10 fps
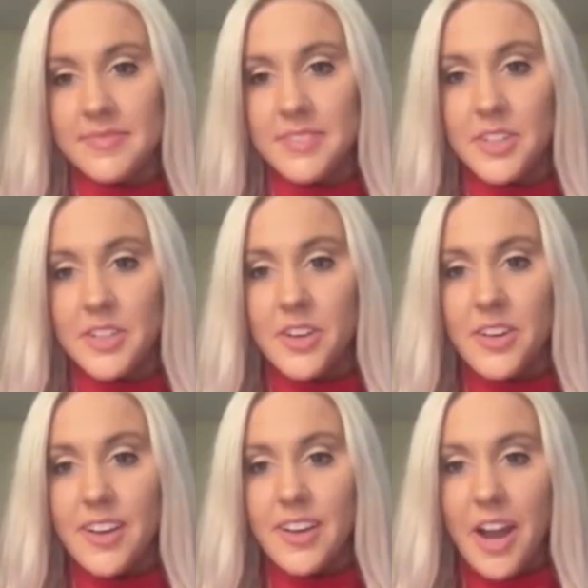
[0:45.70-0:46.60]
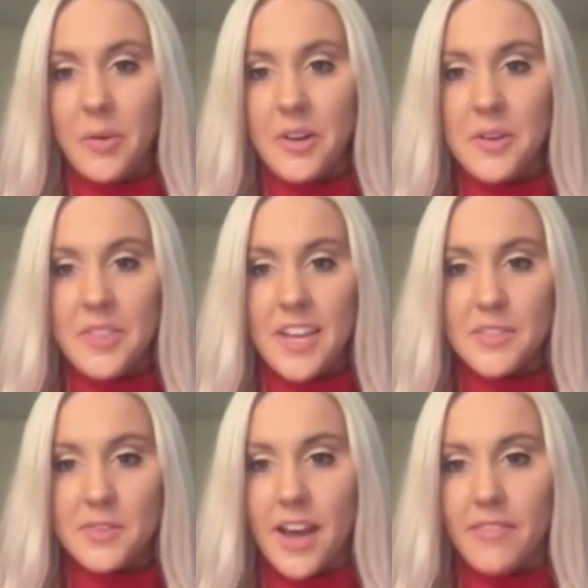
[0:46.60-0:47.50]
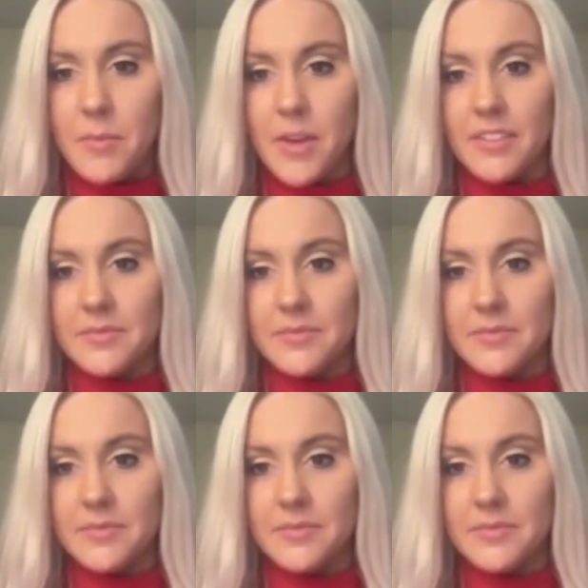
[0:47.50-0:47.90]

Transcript: Good. How are you? Thanks for having me.